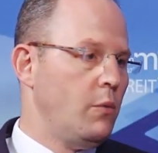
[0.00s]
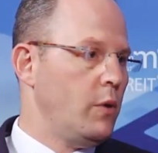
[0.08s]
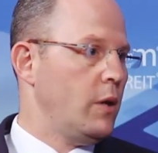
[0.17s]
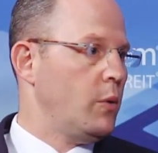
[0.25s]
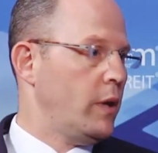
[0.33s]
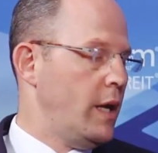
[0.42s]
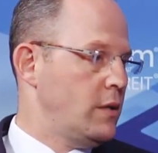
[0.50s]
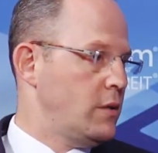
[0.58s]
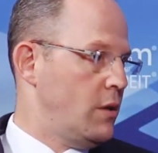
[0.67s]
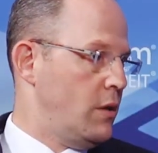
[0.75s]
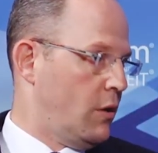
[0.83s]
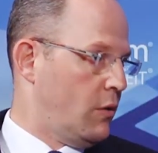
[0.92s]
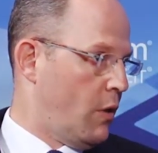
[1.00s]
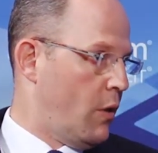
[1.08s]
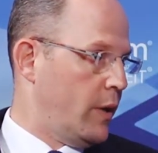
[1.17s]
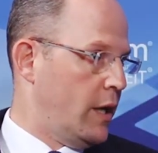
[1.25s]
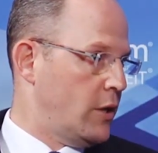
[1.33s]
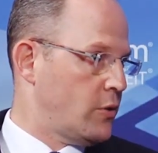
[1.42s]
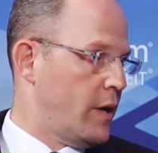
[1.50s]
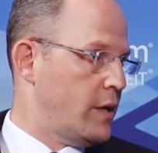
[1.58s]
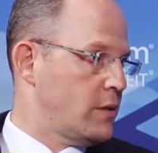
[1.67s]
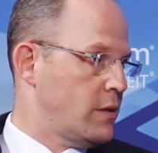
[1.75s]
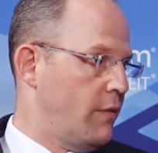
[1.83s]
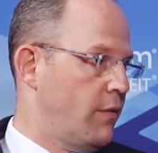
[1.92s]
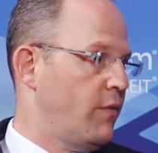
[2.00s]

really relates to the growing interest of